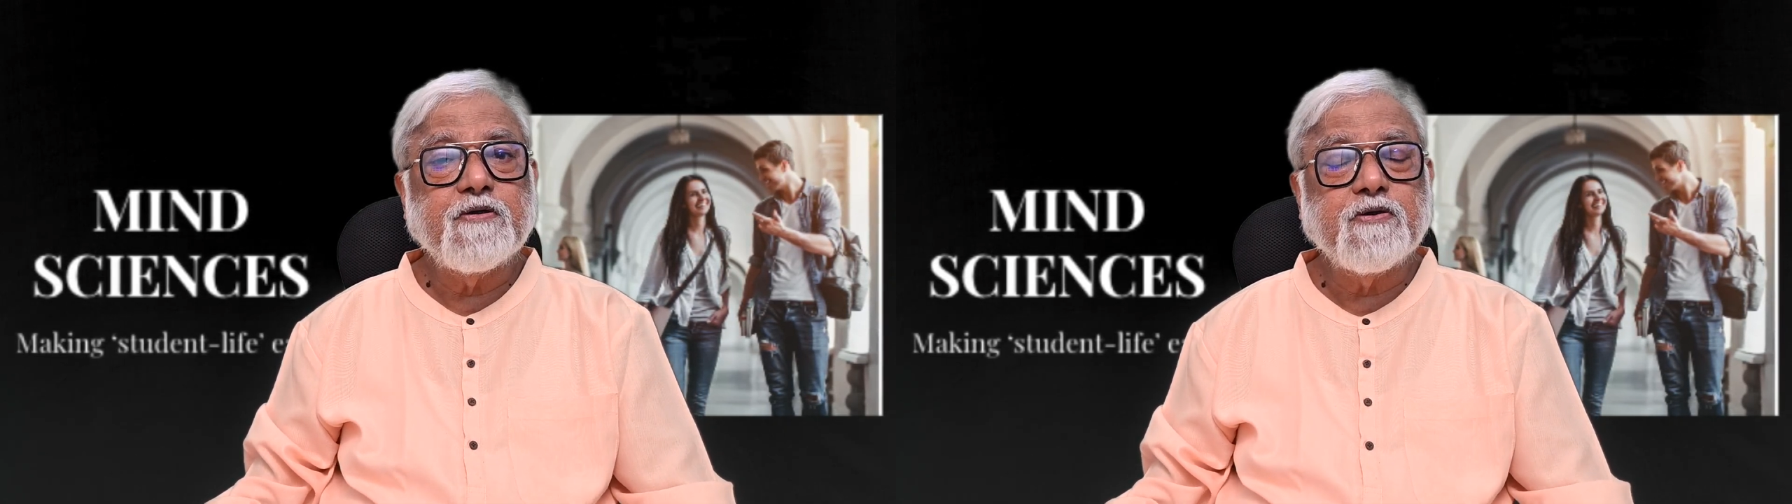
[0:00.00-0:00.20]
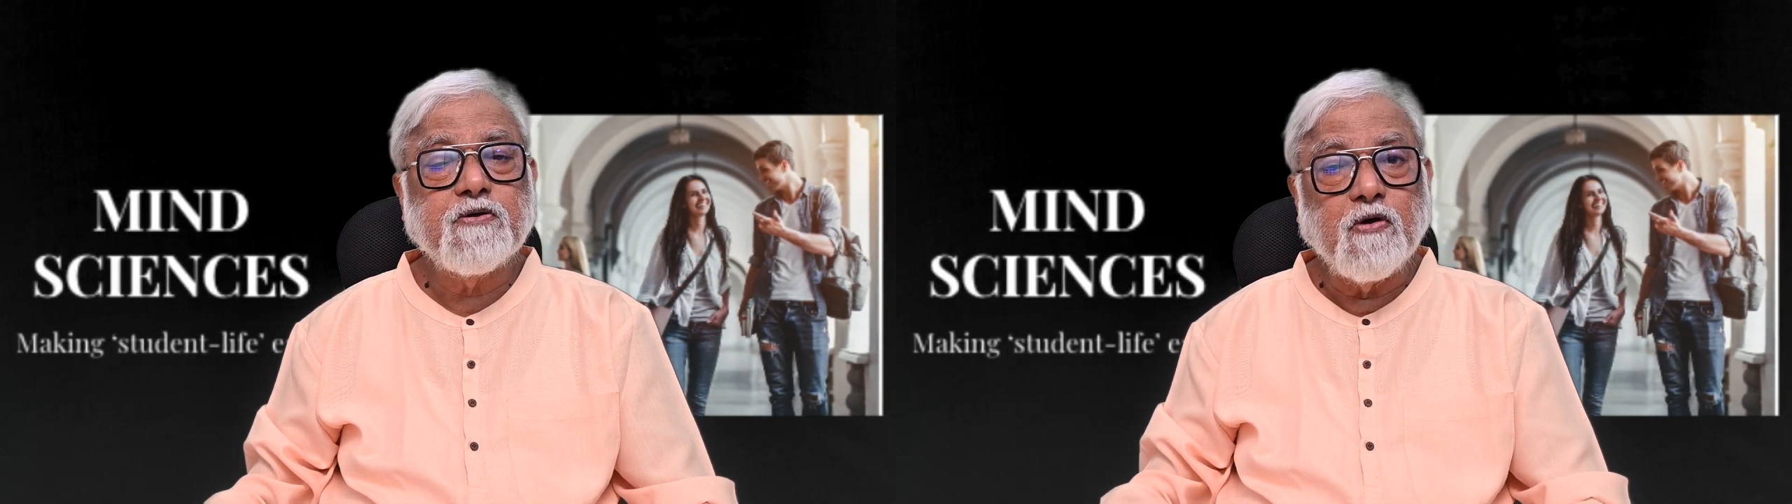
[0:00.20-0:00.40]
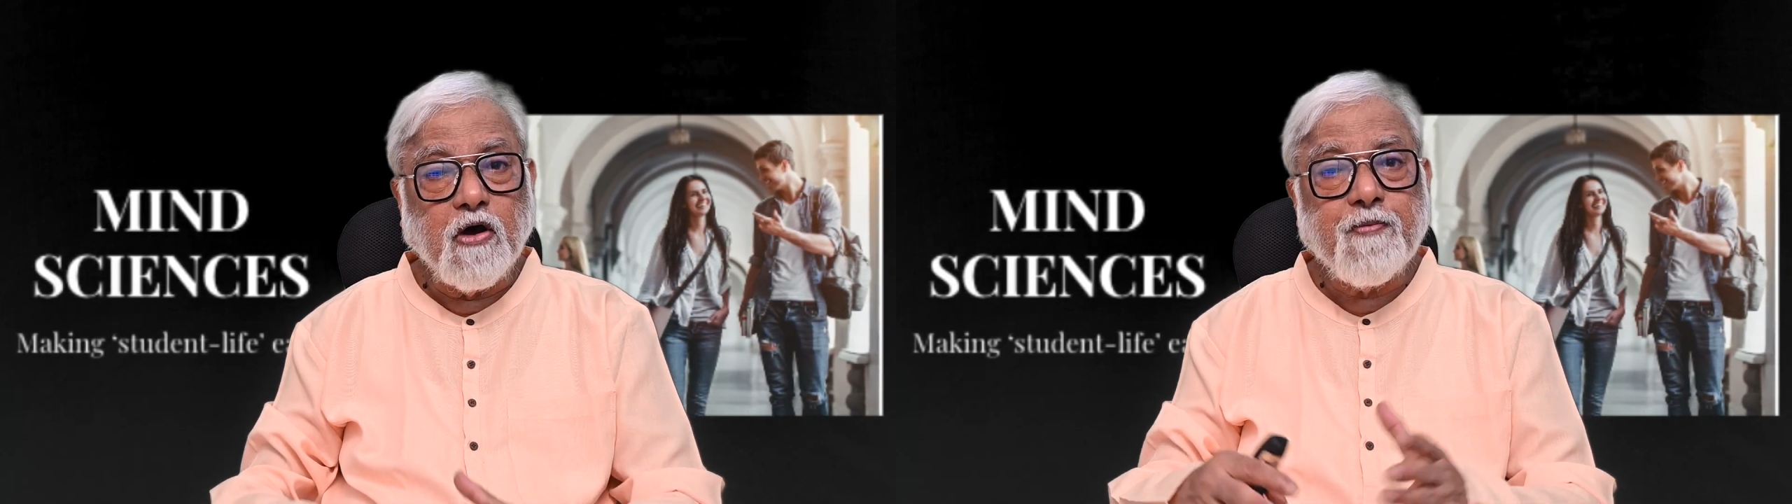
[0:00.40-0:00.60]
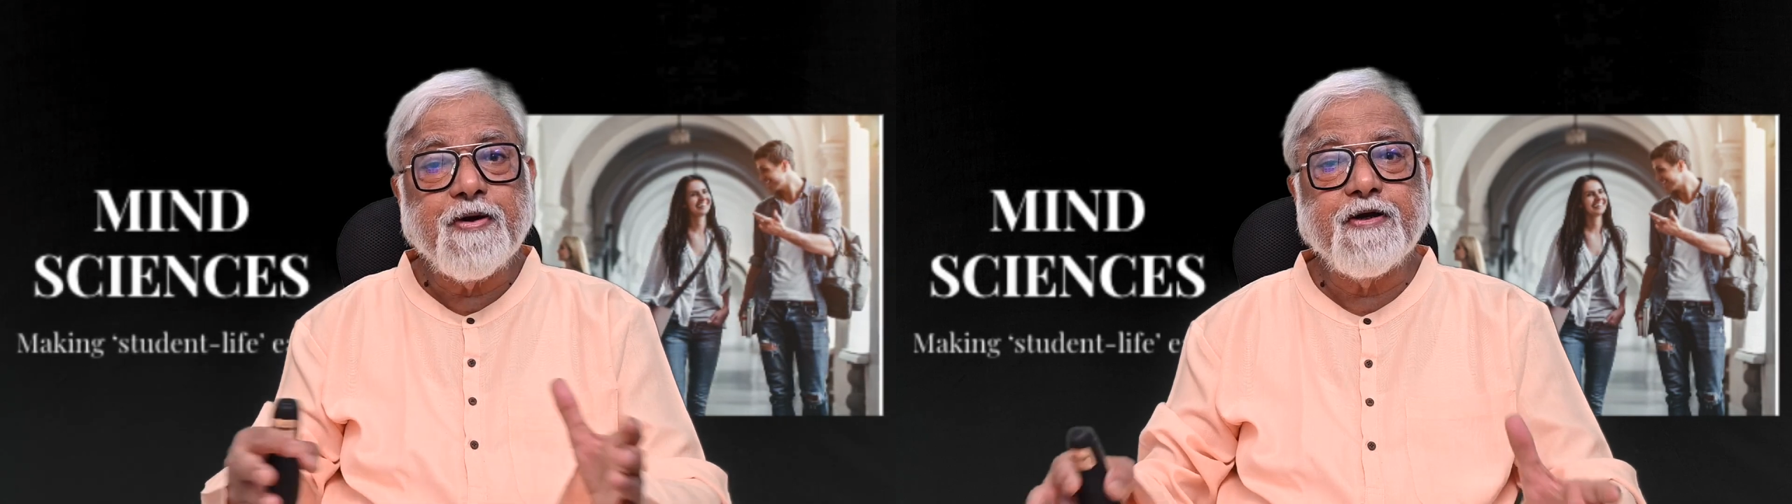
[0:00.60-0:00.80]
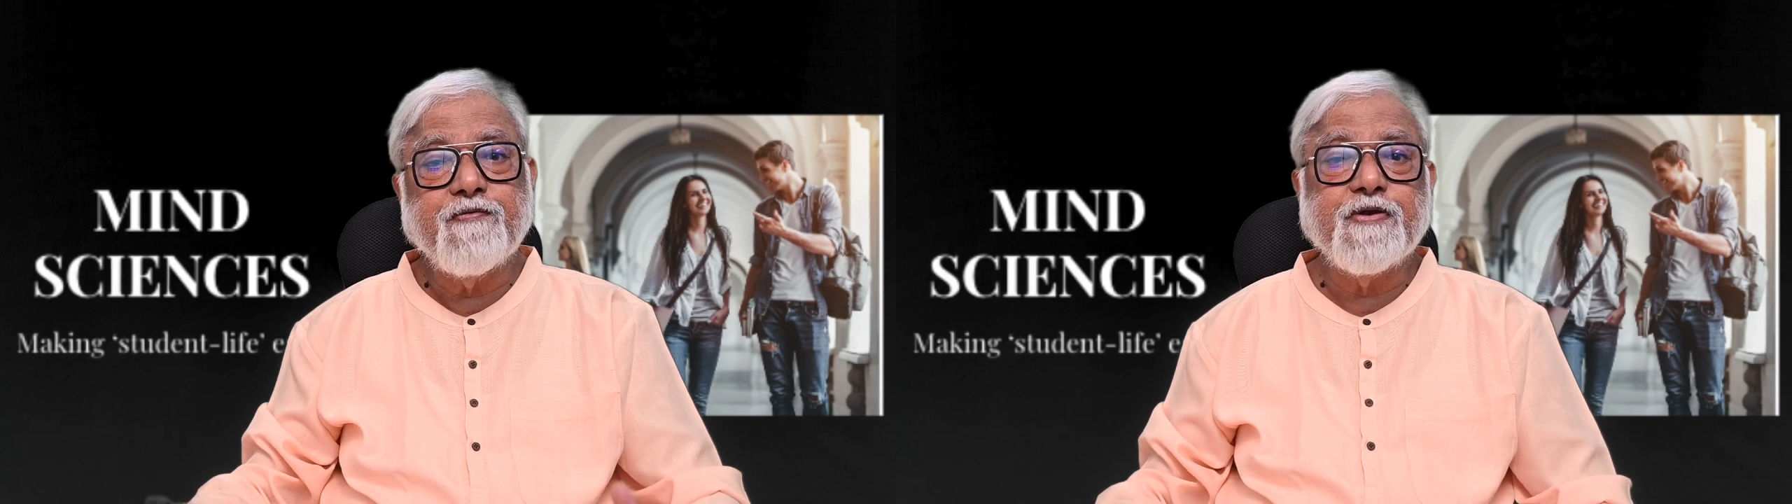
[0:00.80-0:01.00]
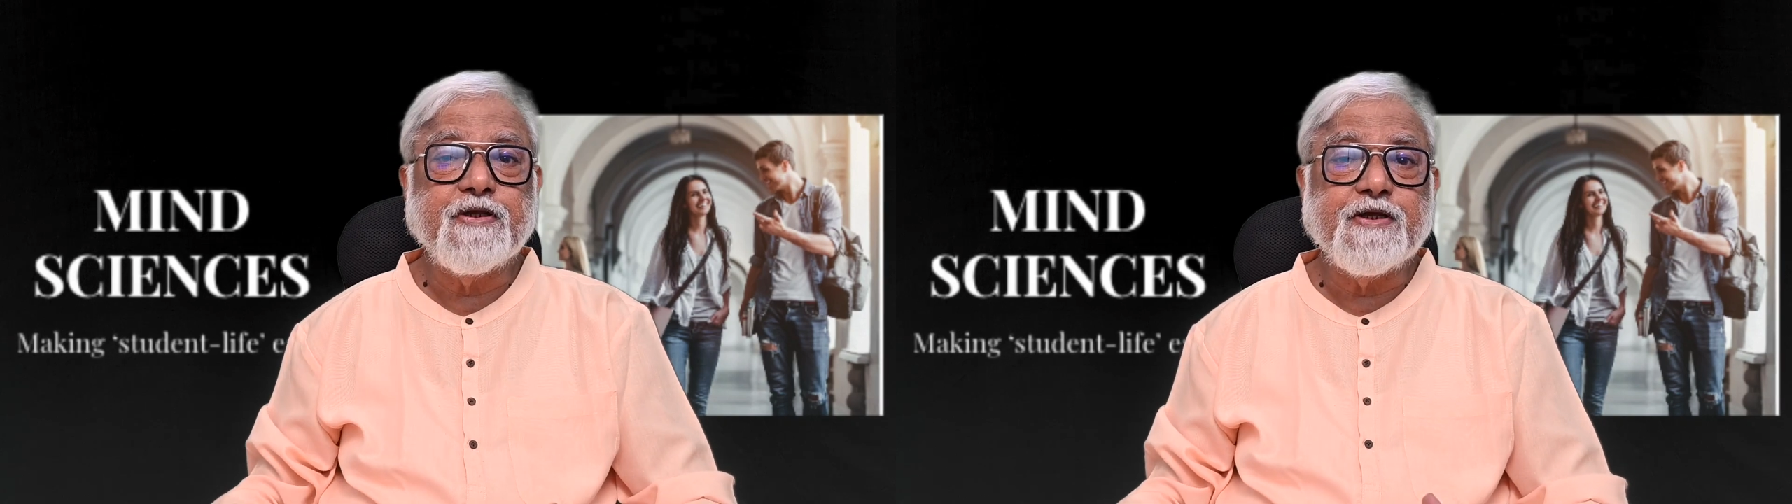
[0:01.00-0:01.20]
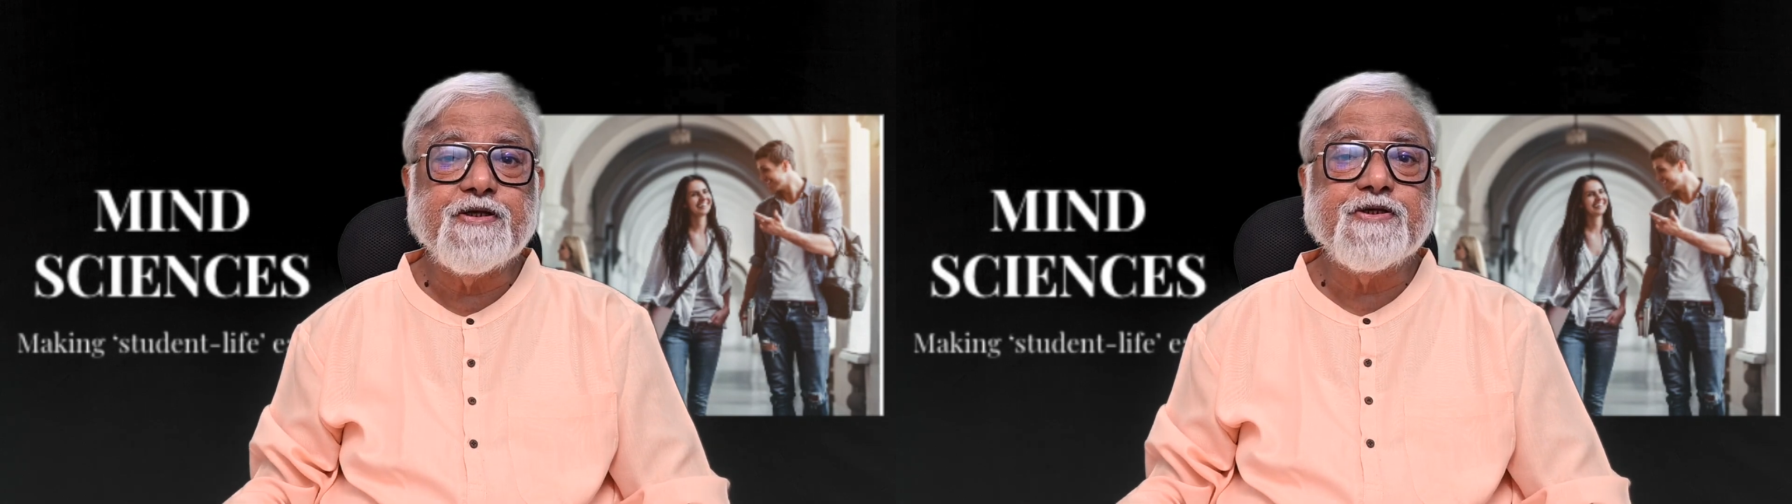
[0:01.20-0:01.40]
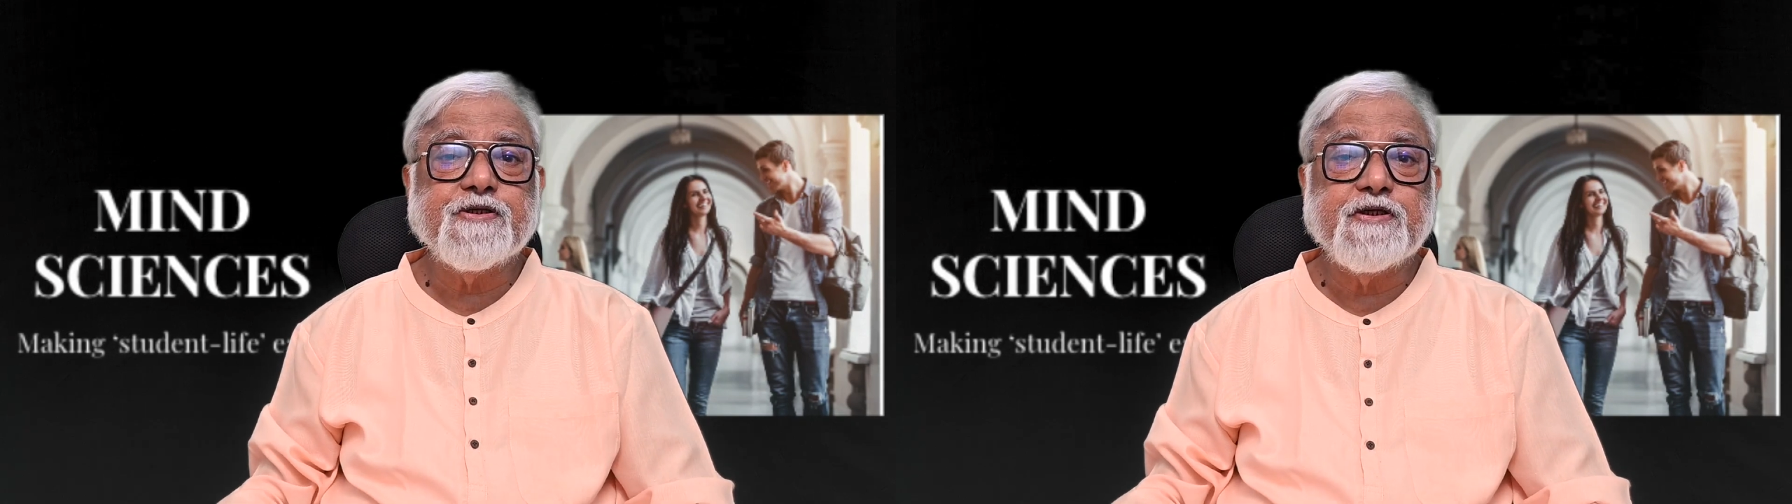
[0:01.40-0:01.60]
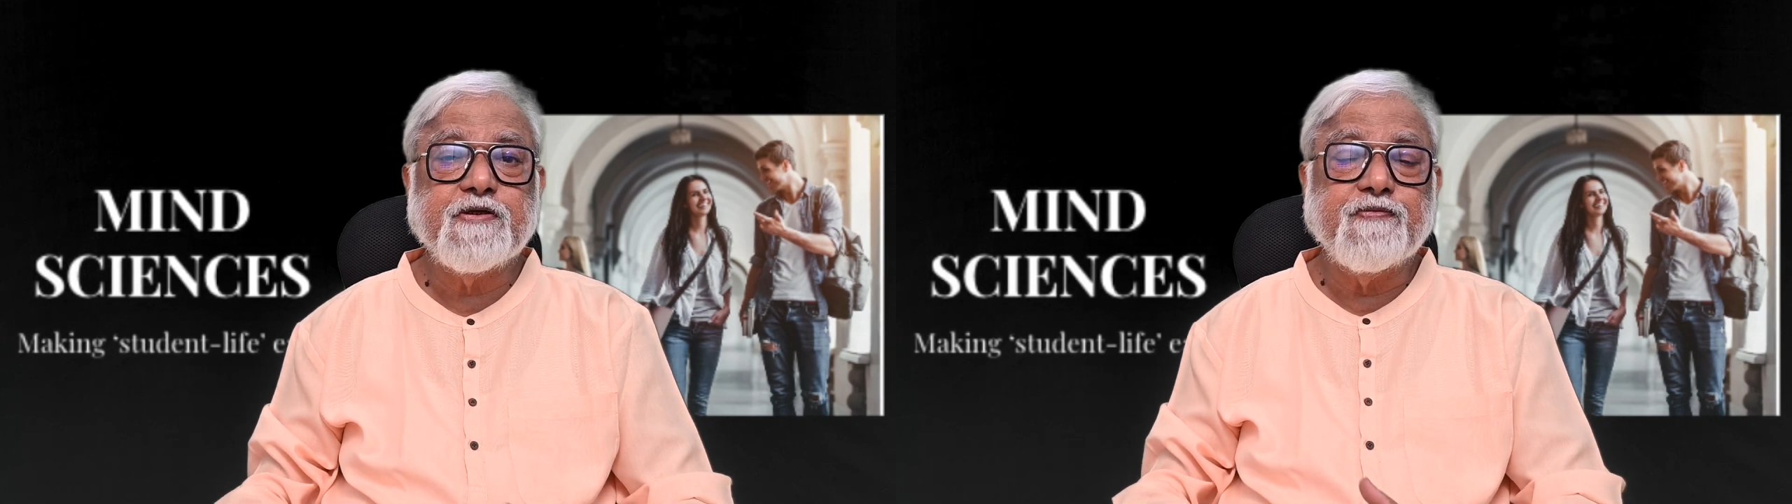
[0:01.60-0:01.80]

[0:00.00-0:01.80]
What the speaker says: to collaborate with agencies,